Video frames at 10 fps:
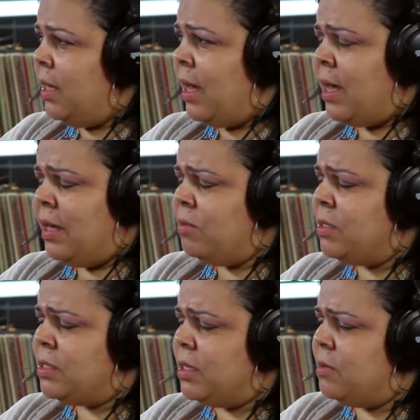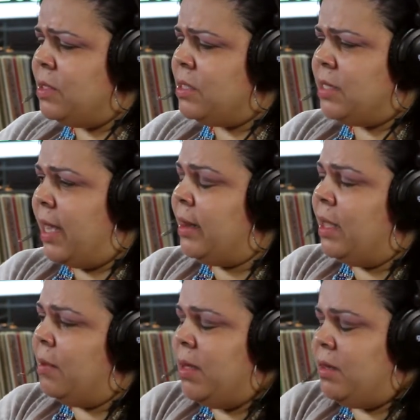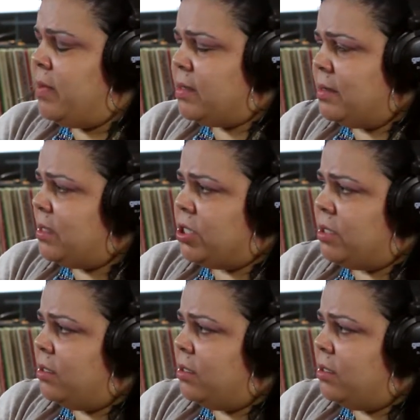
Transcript: Yeah, it was. I think I made the best decision.